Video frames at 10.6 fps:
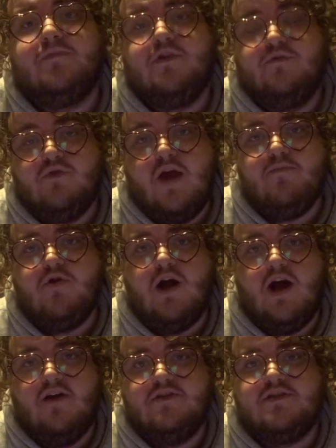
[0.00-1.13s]
You've read more
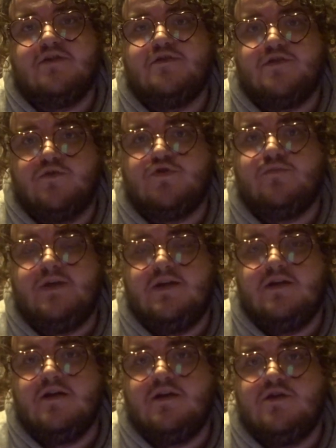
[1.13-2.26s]
Ivantill social
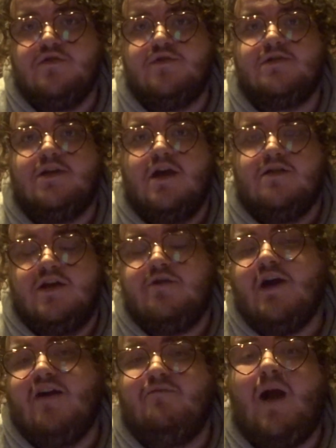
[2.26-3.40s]
media AUs than you
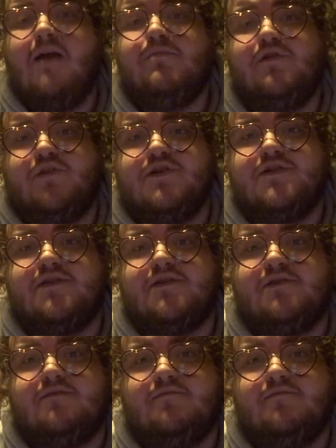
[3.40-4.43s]
have Bible verses.